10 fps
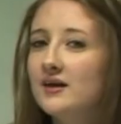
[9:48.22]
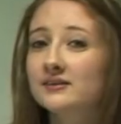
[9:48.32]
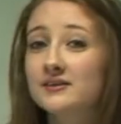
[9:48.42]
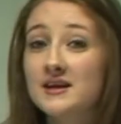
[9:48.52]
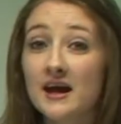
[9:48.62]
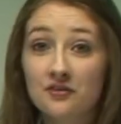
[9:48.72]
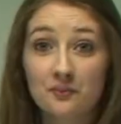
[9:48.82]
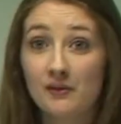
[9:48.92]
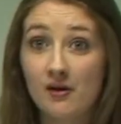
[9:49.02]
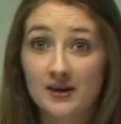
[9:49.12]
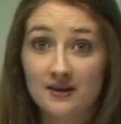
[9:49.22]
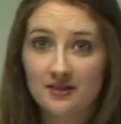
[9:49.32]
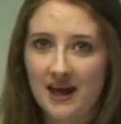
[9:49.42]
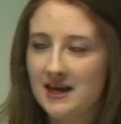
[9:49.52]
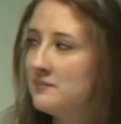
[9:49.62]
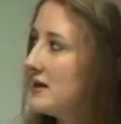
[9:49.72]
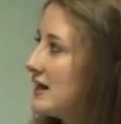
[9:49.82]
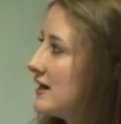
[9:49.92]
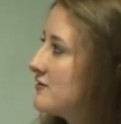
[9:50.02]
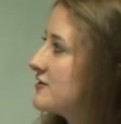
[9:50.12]
The next belonging theme
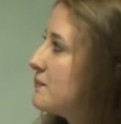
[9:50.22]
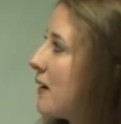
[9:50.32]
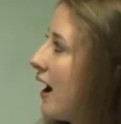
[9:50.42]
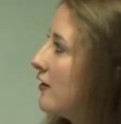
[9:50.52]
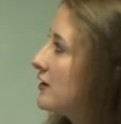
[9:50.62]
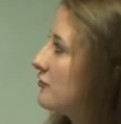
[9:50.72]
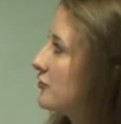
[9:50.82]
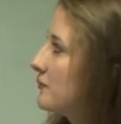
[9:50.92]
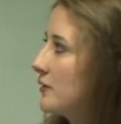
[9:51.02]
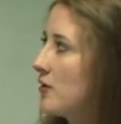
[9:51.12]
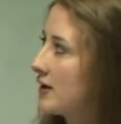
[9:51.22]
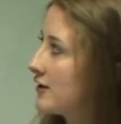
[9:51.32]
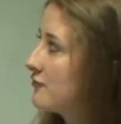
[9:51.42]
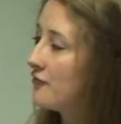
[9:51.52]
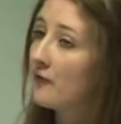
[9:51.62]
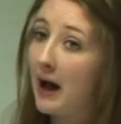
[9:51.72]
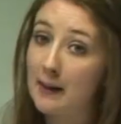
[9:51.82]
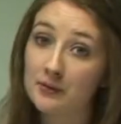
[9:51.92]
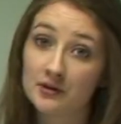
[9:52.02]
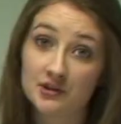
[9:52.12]
is the barriers to belonging for
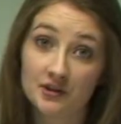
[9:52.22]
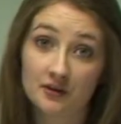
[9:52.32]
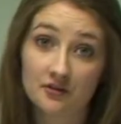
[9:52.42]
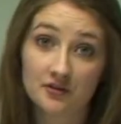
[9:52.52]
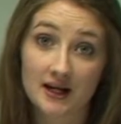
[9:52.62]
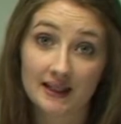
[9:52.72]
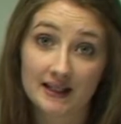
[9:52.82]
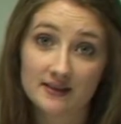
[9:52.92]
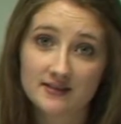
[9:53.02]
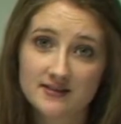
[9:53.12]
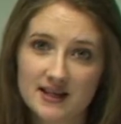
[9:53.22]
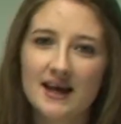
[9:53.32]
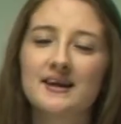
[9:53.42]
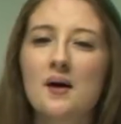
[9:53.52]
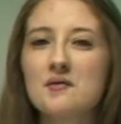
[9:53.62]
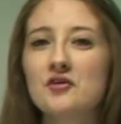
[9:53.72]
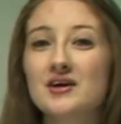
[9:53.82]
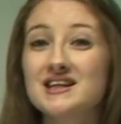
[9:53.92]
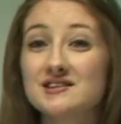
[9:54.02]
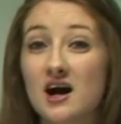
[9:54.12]
Aboriginal Australians. Now, we've
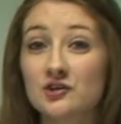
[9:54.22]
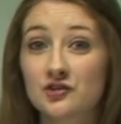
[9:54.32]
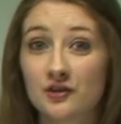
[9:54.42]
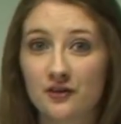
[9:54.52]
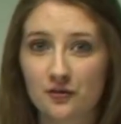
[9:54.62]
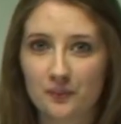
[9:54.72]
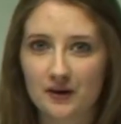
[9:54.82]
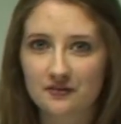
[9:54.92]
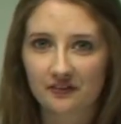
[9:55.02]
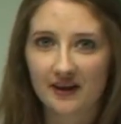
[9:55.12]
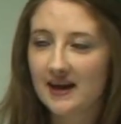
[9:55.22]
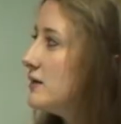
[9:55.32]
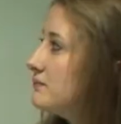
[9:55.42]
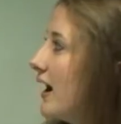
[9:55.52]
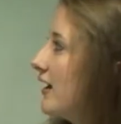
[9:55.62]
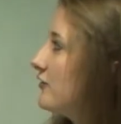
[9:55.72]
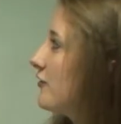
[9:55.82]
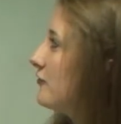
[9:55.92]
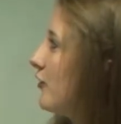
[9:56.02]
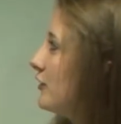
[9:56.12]
already touched on this briefly, but
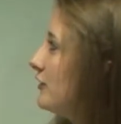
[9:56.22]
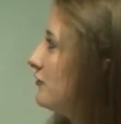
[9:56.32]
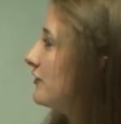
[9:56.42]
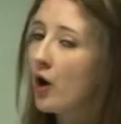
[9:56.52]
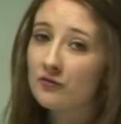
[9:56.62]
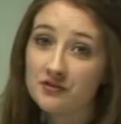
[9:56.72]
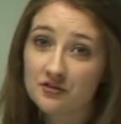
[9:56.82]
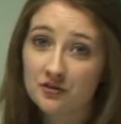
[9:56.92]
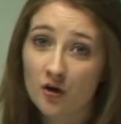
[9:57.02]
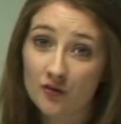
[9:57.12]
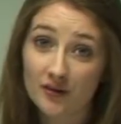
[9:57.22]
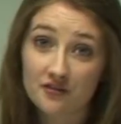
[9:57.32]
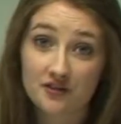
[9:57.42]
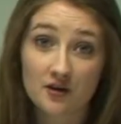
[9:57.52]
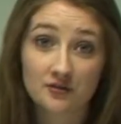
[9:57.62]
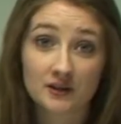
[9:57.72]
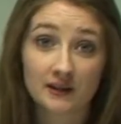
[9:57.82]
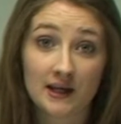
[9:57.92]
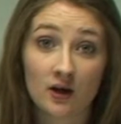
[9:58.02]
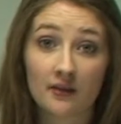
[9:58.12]
the focus of this novel is
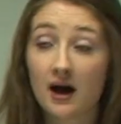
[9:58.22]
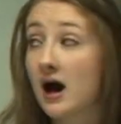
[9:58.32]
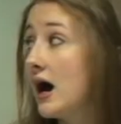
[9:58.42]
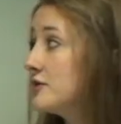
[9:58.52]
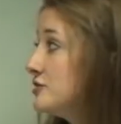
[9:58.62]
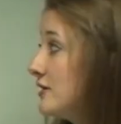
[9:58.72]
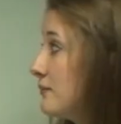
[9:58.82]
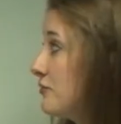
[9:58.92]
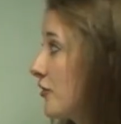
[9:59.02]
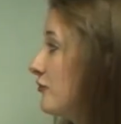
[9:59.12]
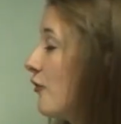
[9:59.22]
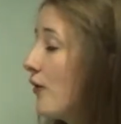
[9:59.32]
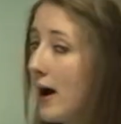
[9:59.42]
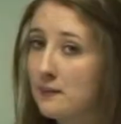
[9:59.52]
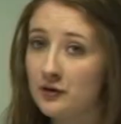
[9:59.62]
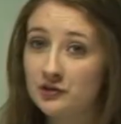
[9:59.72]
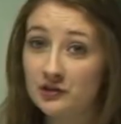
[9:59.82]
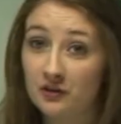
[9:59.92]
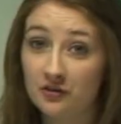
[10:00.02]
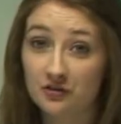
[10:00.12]
definitely on the hardships for
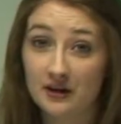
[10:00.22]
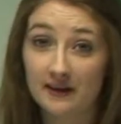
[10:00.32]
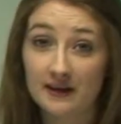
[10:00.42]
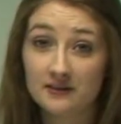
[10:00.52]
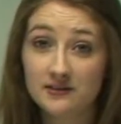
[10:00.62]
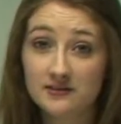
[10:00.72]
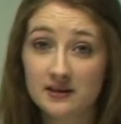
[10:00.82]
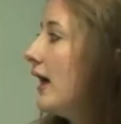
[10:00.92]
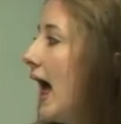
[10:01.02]
Aboriginal Australians.